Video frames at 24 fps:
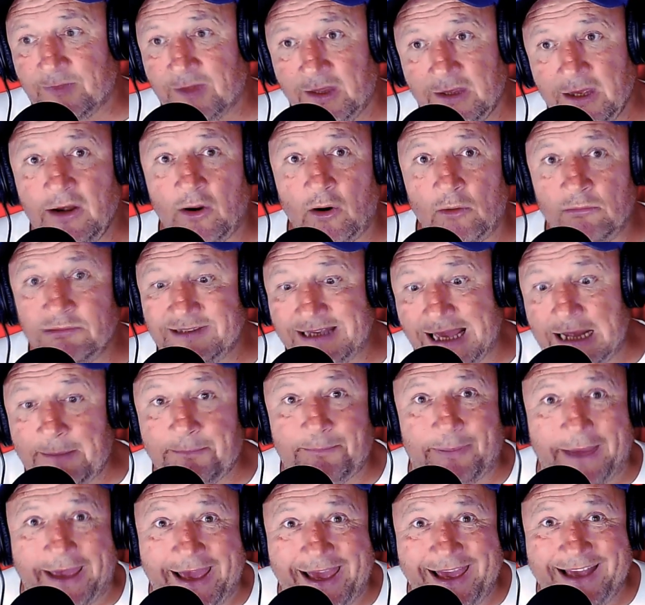You know, get a
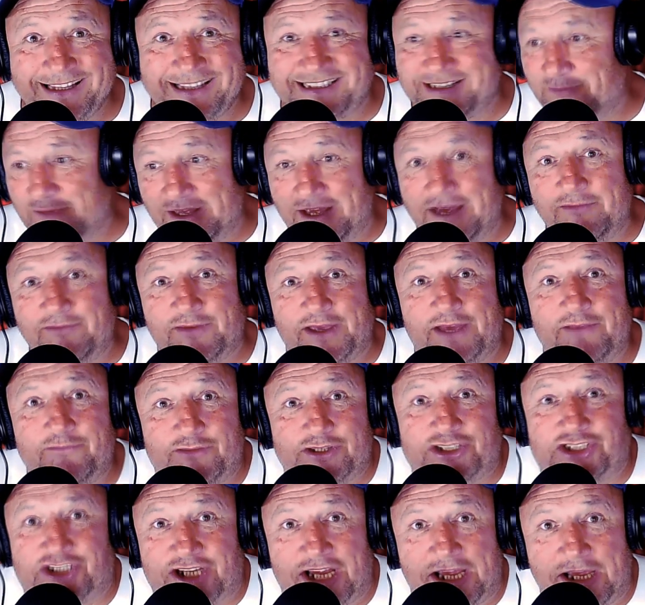bed if, you, if, you,
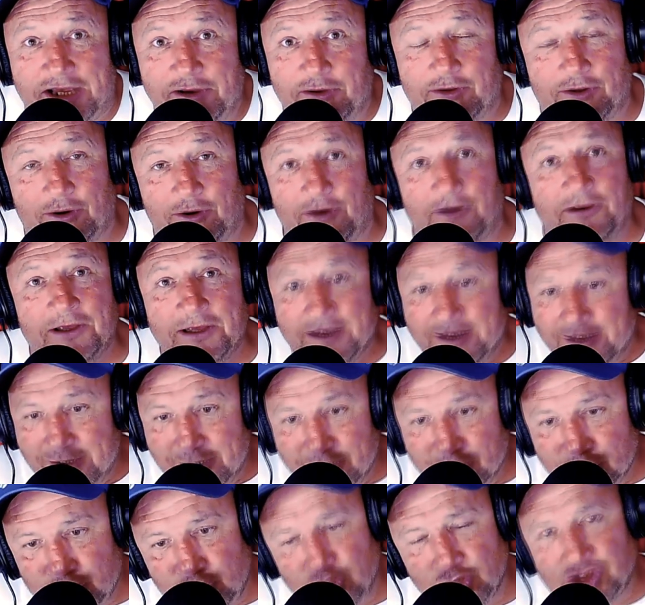are single or
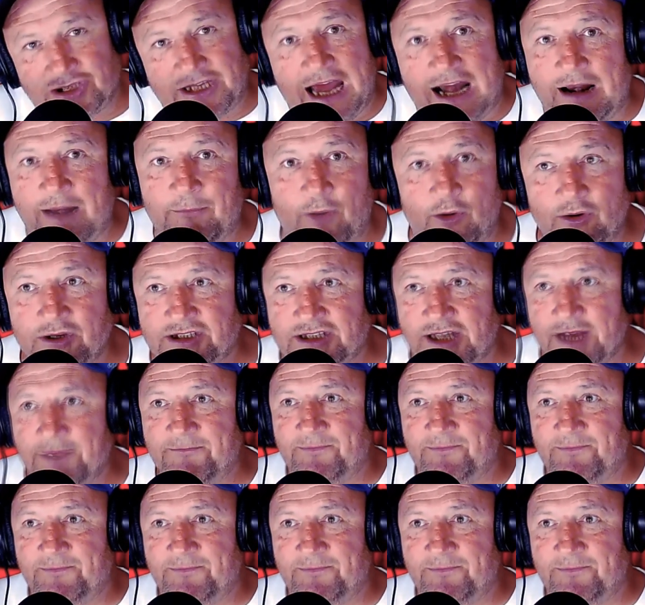if just you've got, If you've got to